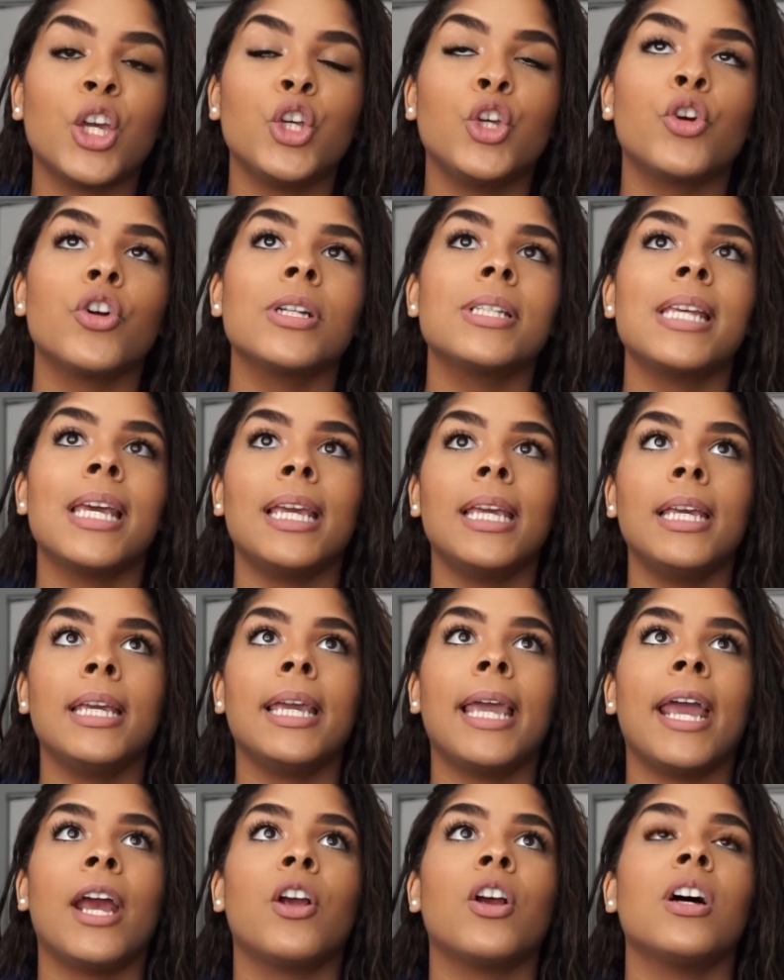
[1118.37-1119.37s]
You're taking
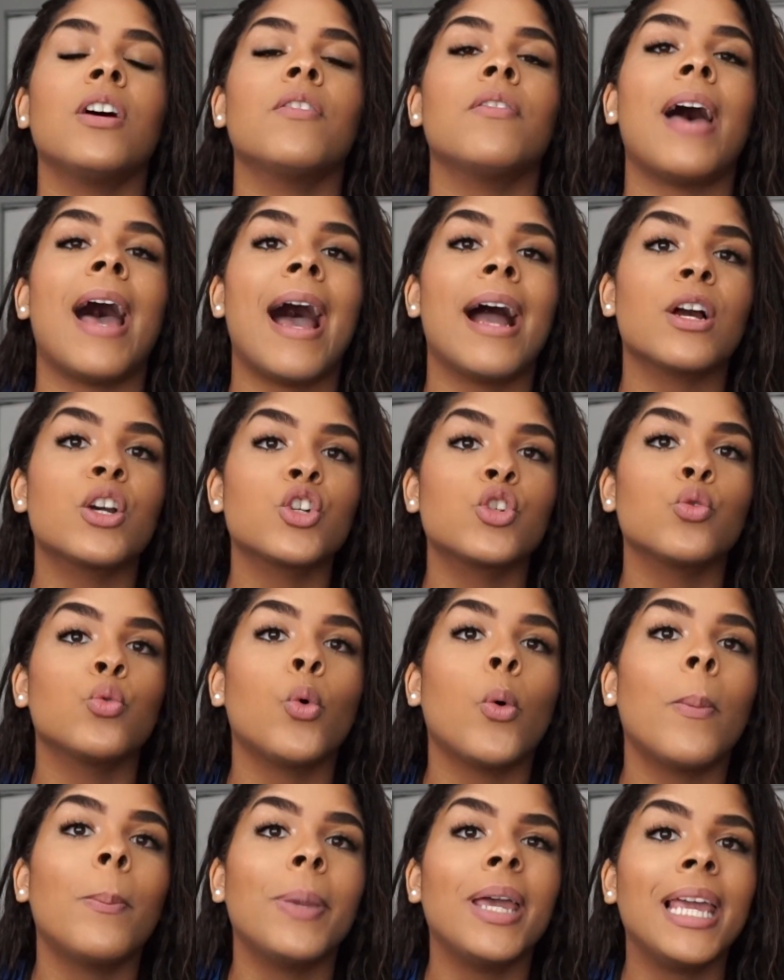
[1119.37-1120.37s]
care of
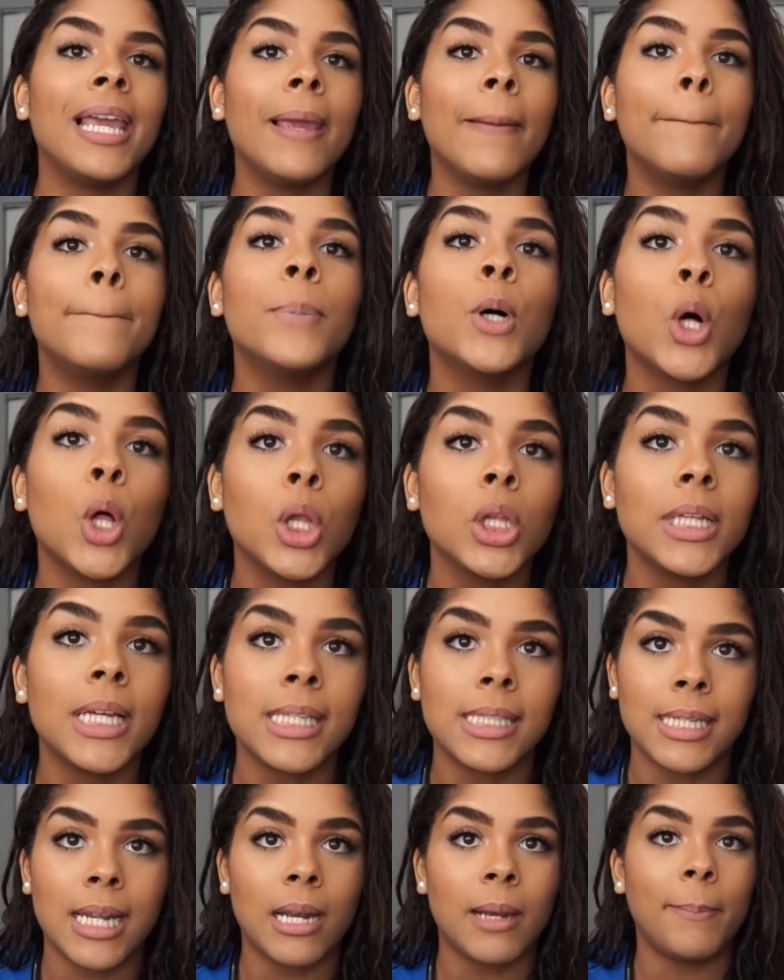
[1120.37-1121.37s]
actual people.
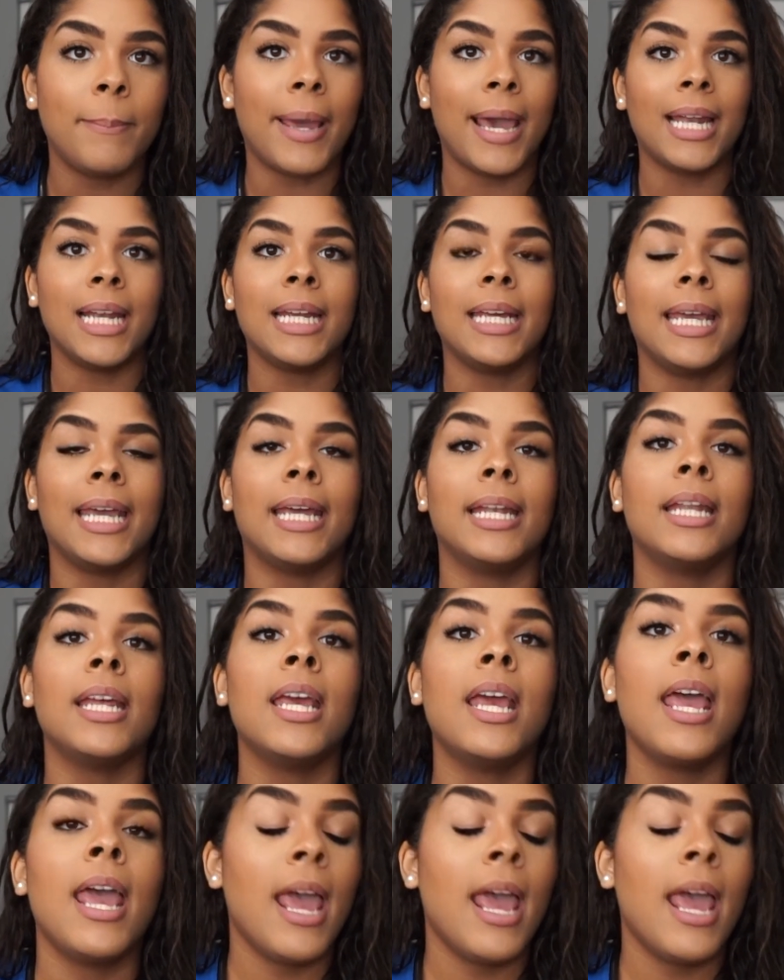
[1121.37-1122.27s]
It's not a mannequin.